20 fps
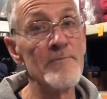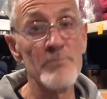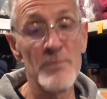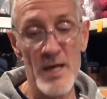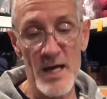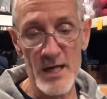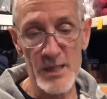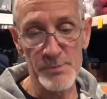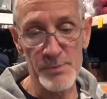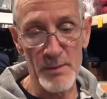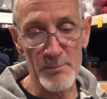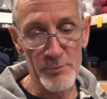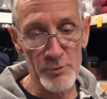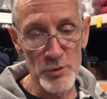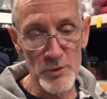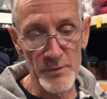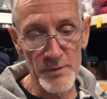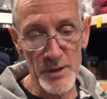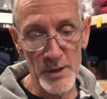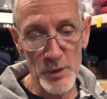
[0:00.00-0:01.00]
And it's been
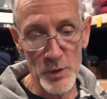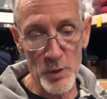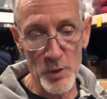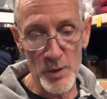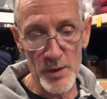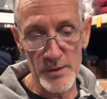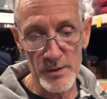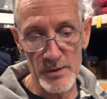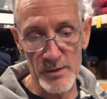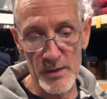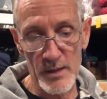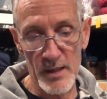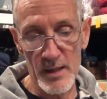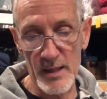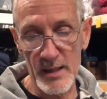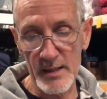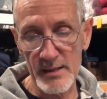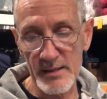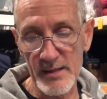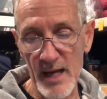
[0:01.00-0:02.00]
proven in court
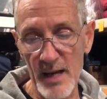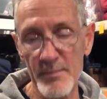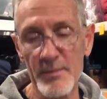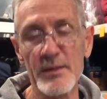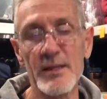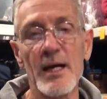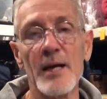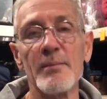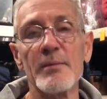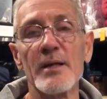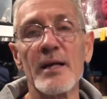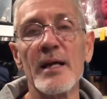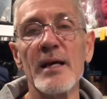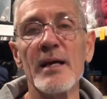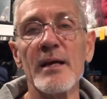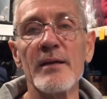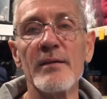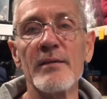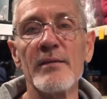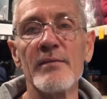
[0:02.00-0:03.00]
time and time
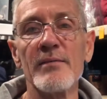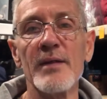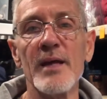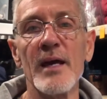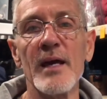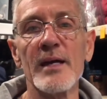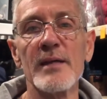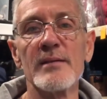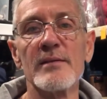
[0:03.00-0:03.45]
again that